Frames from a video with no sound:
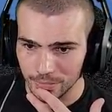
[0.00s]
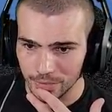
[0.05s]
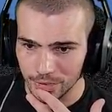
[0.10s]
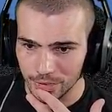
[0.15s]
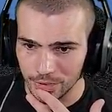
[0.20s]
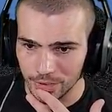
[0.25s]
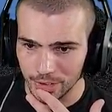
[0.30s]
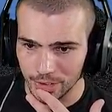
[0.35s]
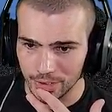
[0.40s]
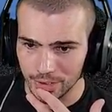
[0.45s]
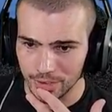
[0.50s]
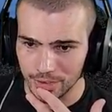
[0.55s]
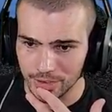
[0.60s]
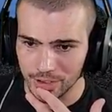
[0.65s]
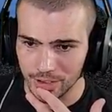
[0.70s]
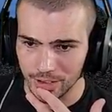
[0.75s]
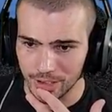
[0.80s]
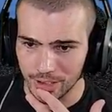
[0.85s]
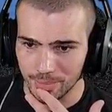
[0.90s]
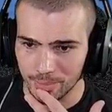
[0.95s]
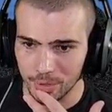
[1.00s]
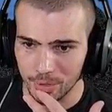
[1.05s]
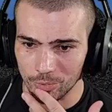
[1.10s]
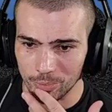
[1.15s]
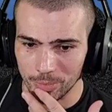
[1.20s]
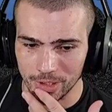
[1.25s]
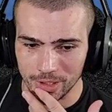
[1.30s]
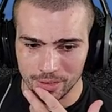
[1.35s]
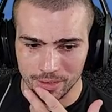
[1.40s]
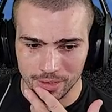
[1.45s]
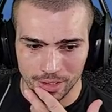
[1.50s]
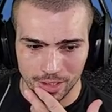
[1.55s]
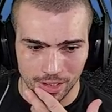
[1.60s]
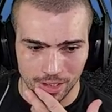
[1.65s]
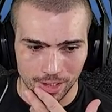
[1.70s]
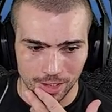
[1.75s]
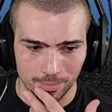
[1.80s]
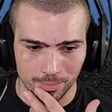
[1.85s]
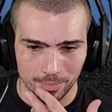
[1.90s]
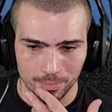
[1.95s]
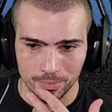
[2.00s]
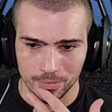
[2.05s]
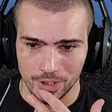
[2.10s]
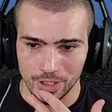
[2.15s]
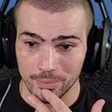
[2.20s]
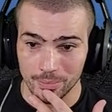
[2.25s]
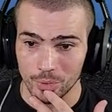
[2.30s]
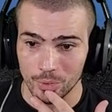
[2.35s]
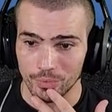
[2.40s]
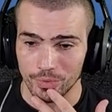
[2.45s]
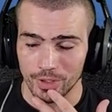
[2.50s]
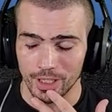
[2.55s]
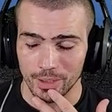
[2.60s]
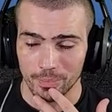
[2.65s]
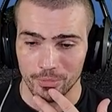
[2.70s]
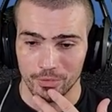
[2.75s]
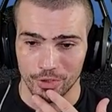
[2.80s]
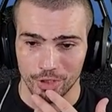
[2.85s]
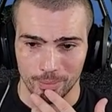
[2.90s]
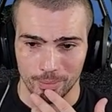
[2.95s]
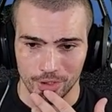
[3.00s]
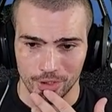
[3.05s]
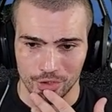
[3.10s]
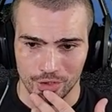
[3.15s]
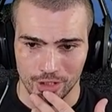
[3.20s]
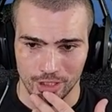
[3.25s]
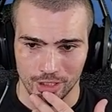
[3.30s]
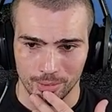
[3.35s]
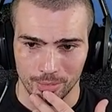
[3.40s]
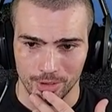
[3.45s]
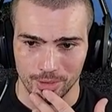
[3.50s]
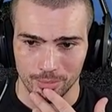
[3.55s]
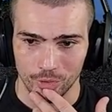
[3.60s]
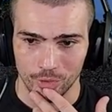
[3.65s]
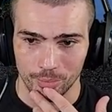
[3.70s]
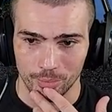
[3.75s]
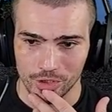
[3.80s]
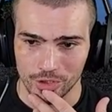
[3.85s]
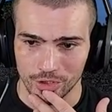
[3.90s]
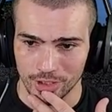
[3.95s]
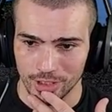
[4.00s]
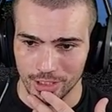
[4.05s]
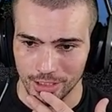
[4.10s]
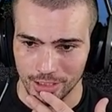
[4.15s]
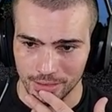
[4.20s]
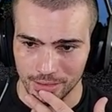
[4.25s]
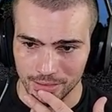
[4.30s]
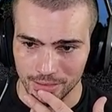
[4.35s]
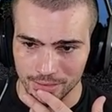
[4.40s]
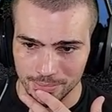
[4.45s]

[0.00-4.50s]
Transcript: Good. It's a lot of movement. Um, you didn't move him very much there, but the movements look clean.